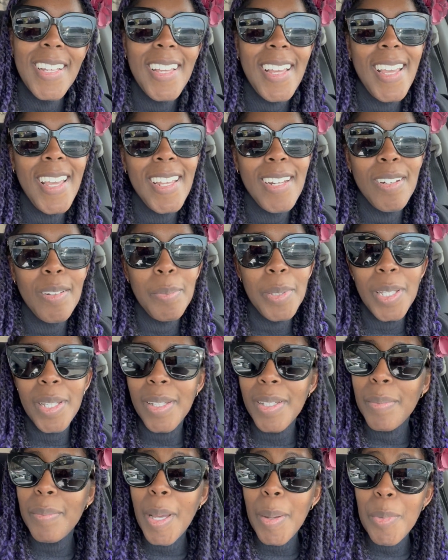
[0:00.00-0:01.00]
and it'll be a
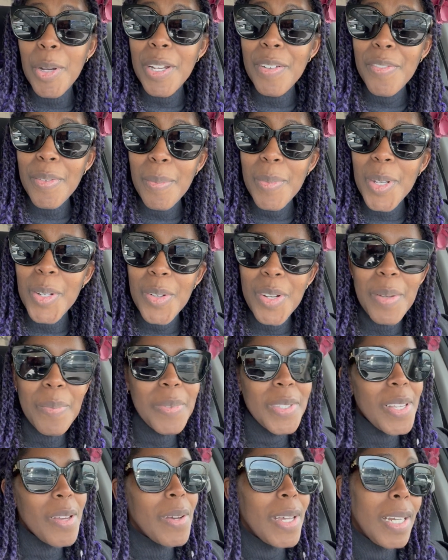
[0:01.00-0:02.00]
good memory from the trip
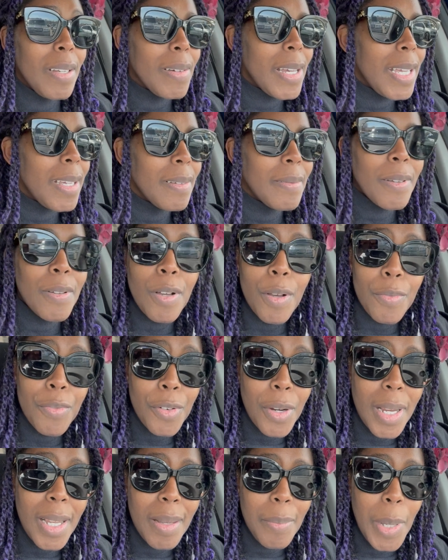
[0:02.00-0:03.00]
so anyway a
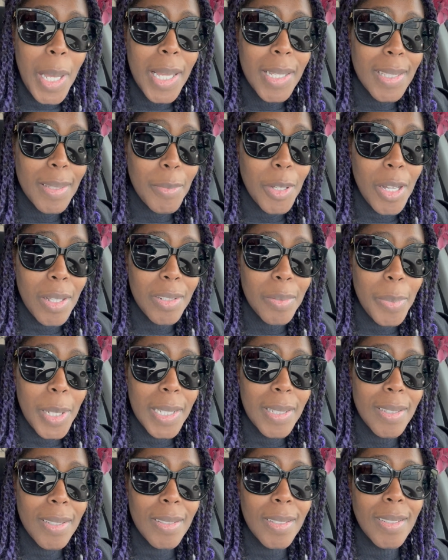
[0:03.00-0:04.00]
frame and some colored
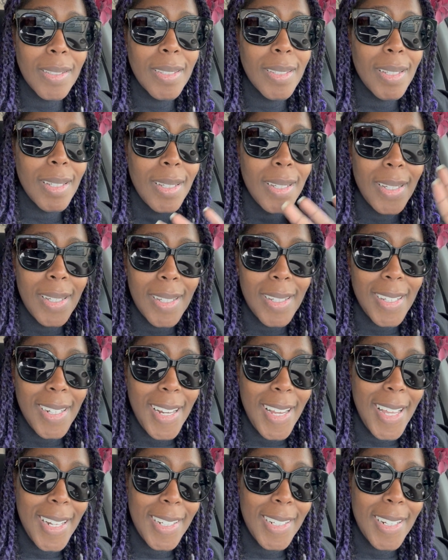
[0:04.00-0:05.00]
pencils gonna
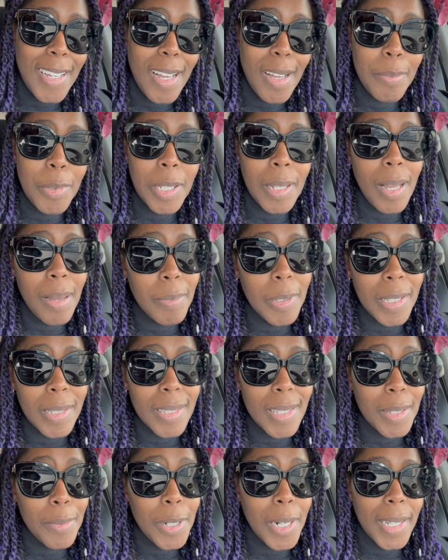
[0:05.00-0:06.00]
head into Hobby Lobby and
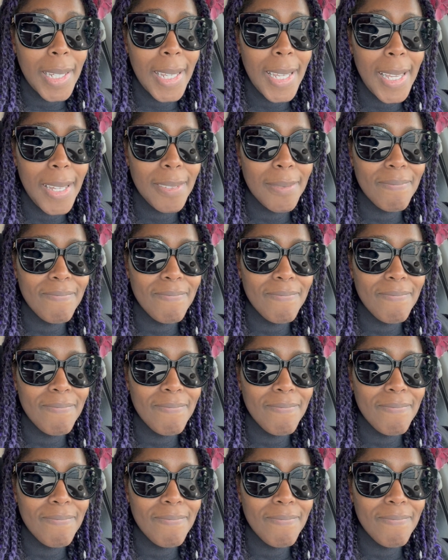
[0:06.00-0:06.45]
see what I can get